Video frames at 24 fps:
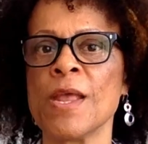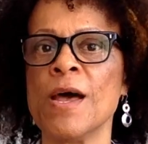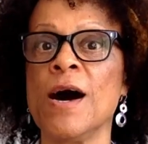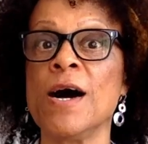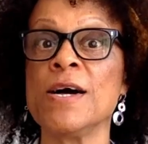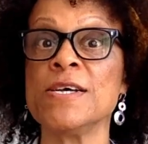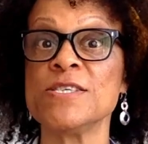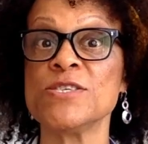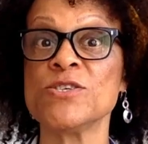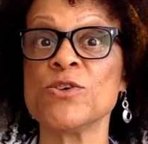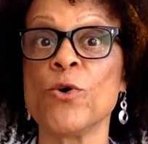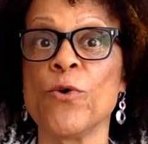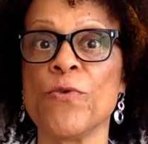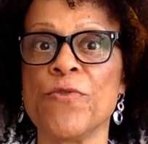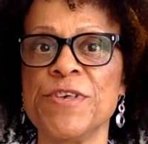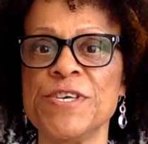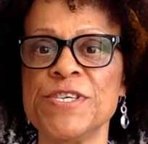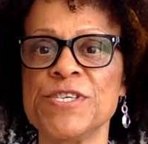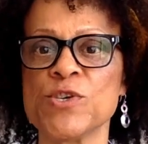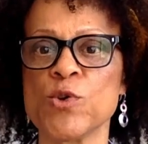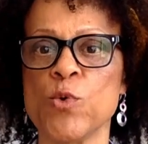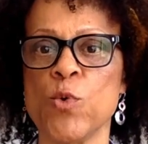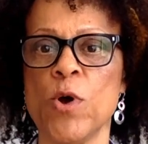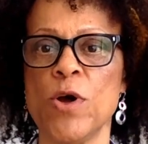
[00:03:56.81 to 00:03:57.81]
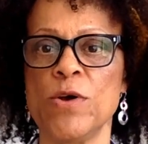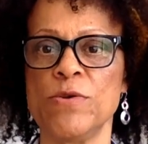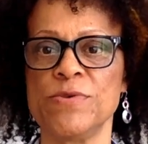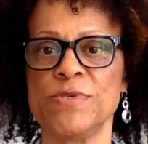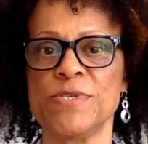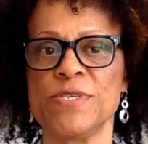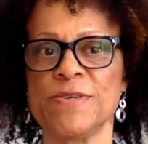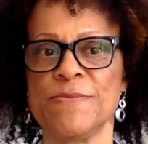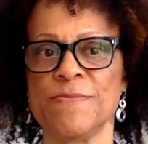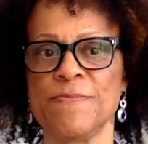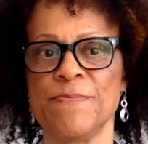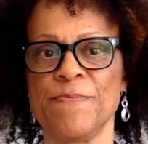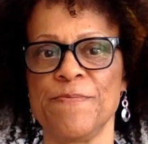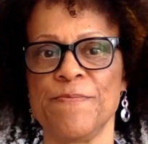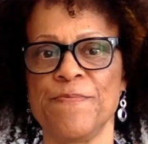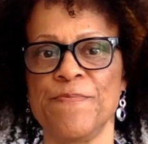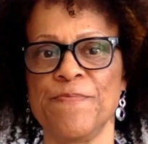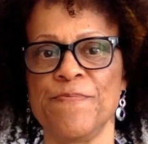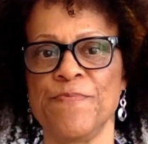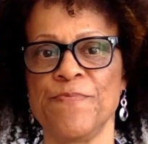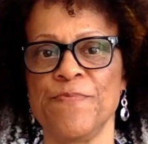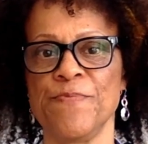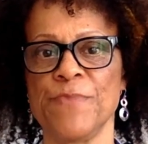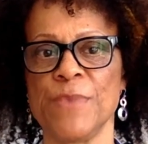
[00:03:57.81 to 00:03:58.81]
I saw this quote:
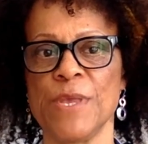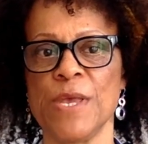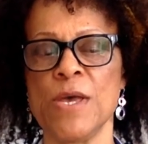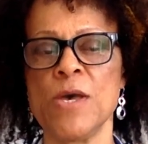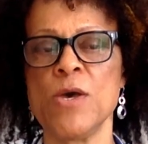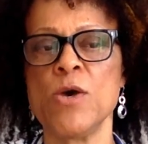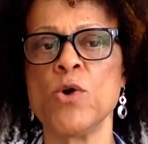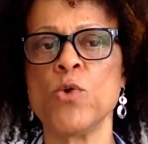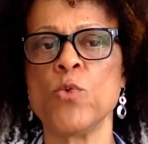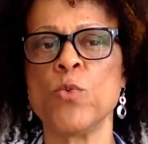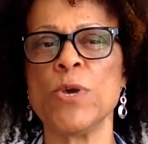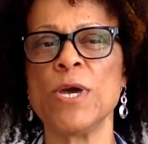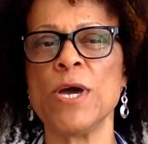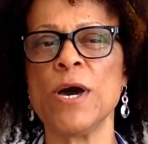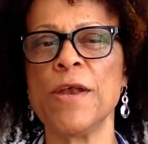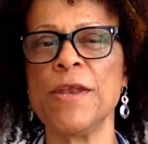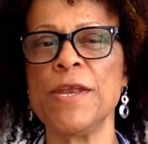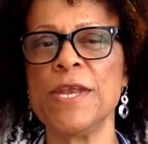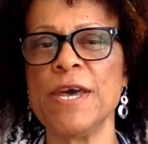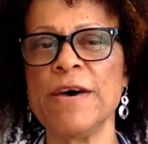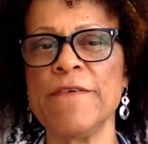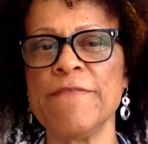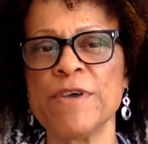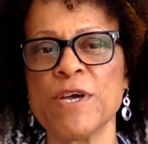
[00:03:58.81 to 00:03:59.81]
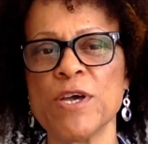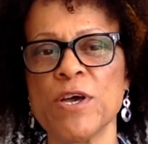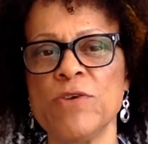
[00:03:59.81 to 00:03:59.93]
"We are never